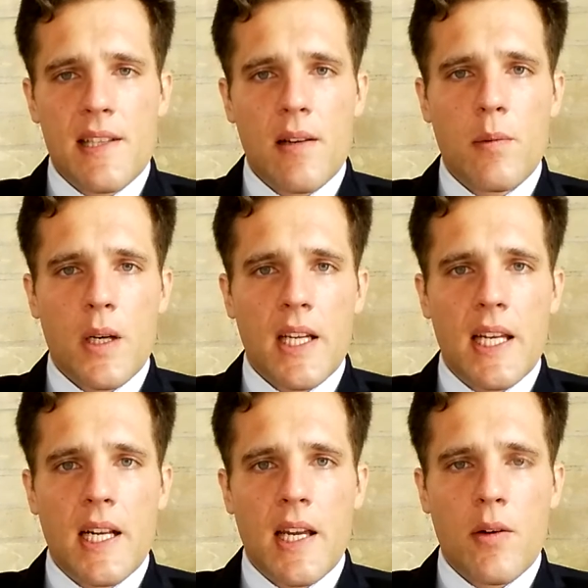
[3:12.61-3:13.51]
that weren't
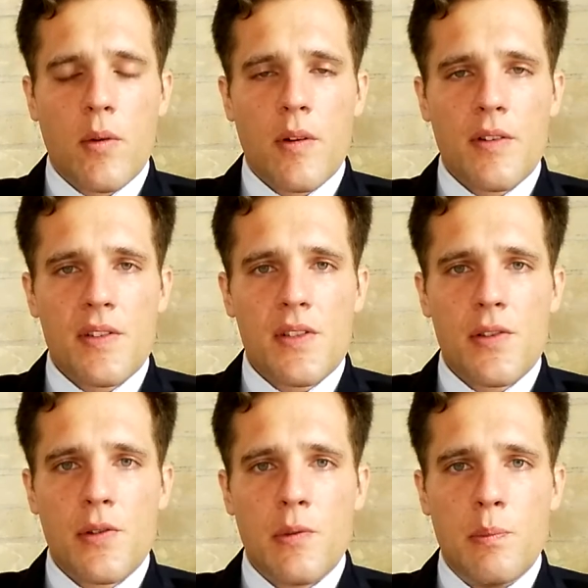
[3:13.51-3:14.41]
going to get orders
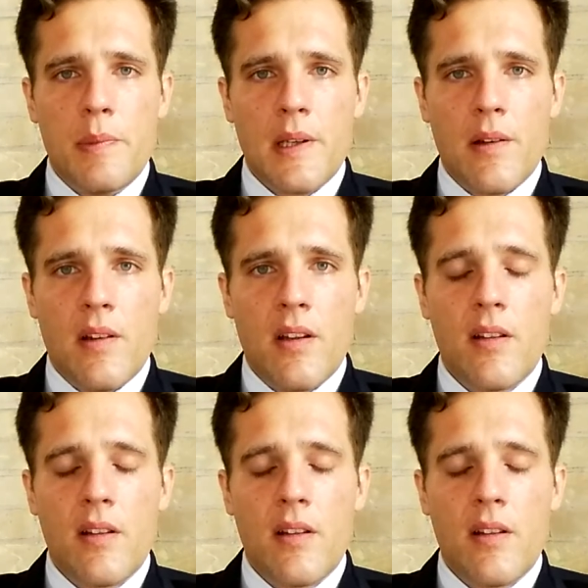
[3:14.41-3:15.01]
to build